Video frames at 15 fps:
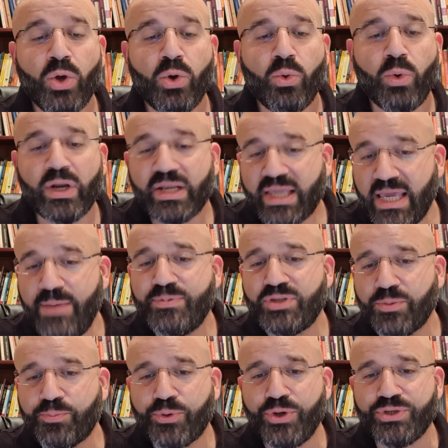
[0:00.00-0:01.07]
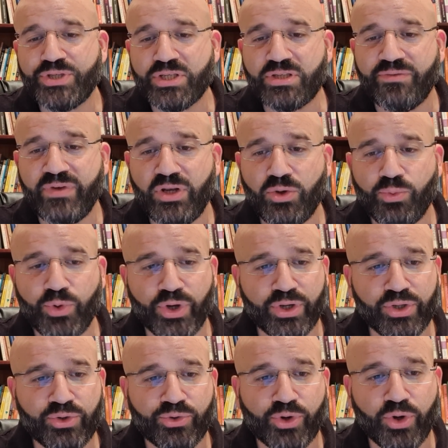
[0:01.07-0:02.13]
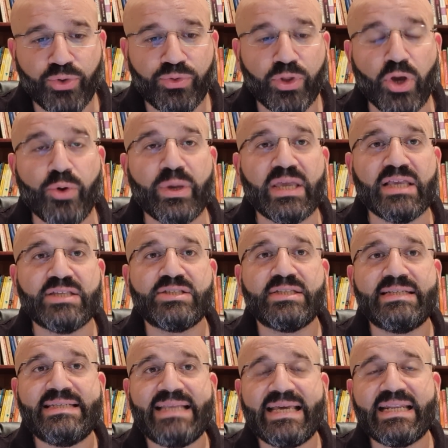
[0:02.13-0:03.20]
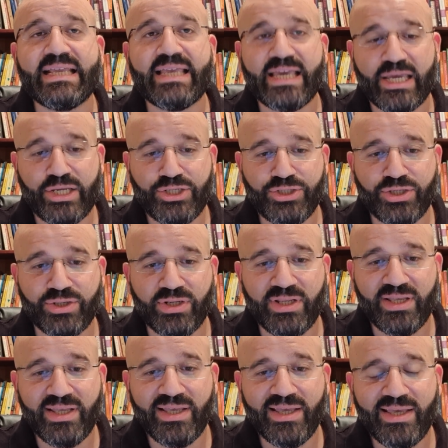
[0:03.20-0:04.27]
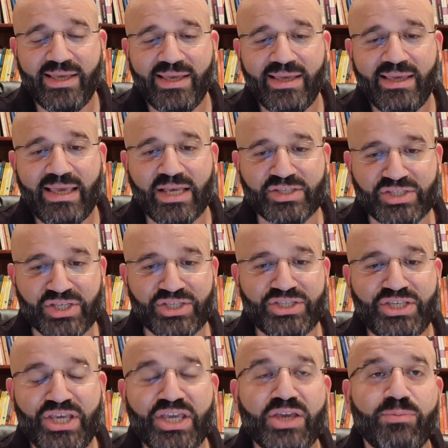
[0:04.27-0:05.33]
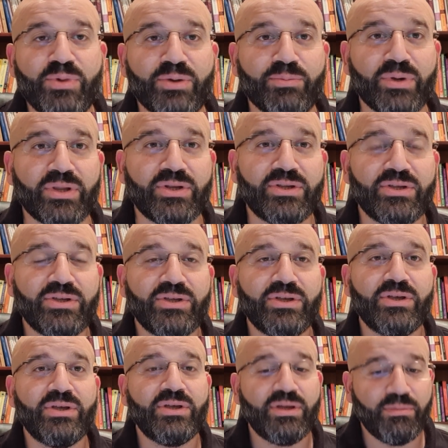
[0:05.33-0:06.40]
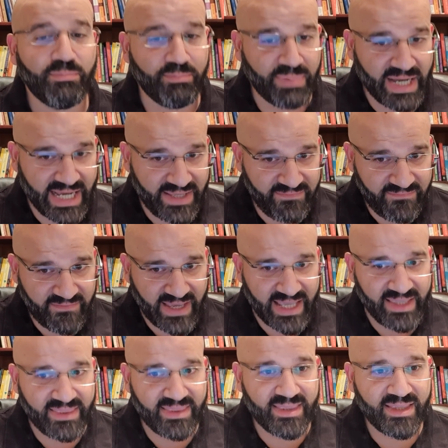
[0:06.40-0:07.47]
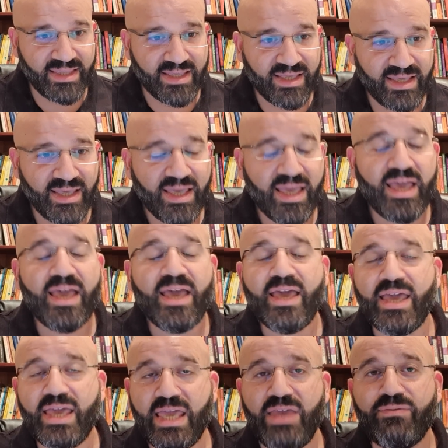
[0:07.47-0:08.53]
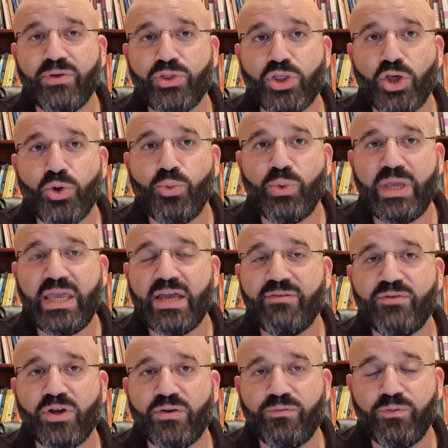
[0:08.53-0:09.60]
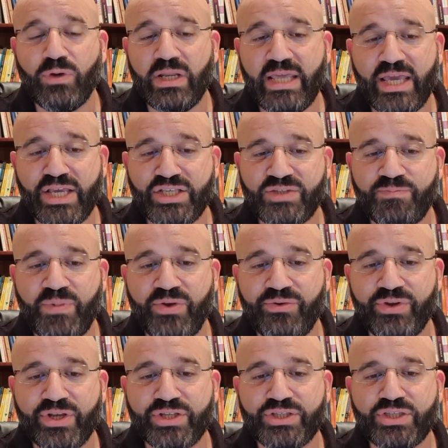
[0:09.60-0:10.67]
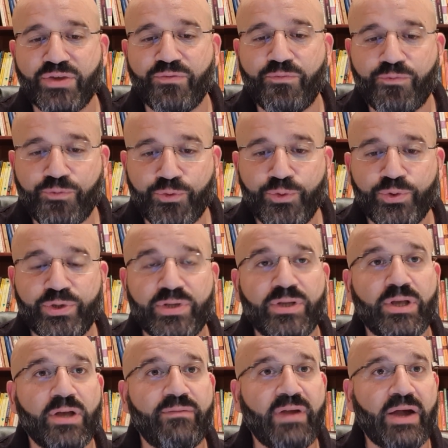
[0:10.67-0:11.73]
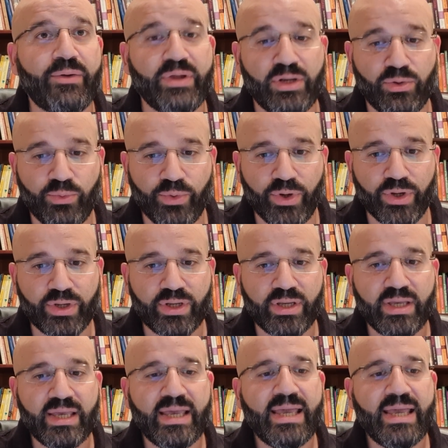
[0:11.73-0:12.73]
What keeps the process of inner work and growth going is dedication, our sincere commitment by faith, even though we have not fully experienced the fruit of our inner work.